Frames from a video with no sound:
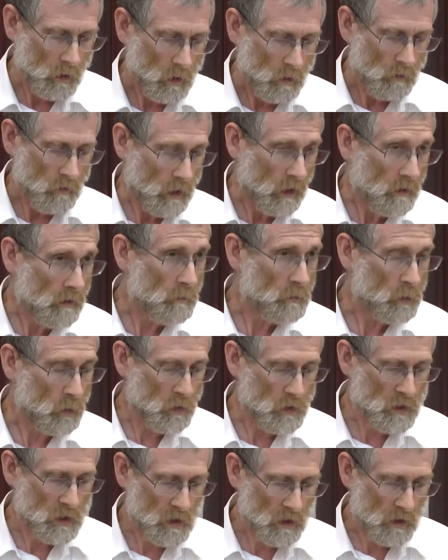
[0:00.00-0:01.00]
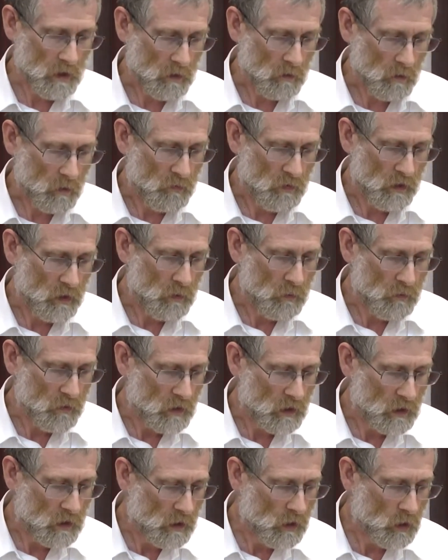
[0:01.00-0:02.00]
The other point is that the
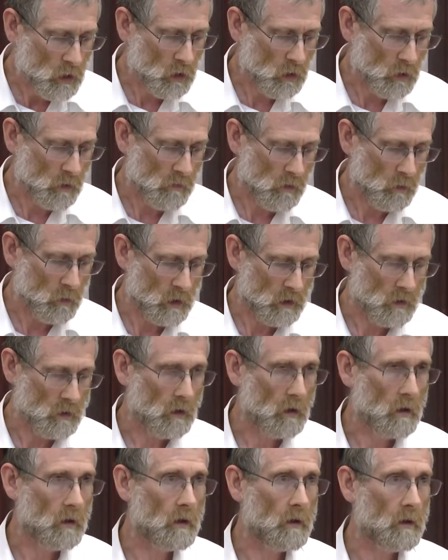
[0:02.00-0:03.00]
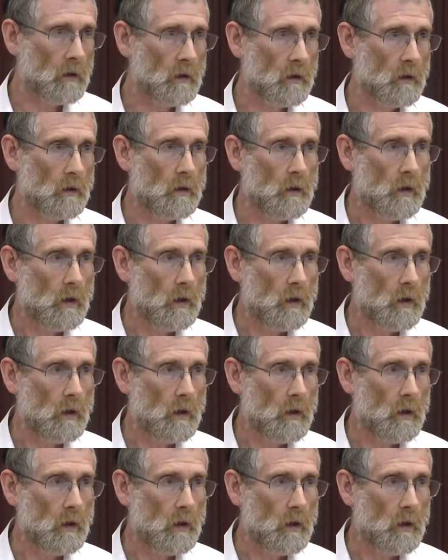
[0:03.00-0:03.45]
verification of the witnesses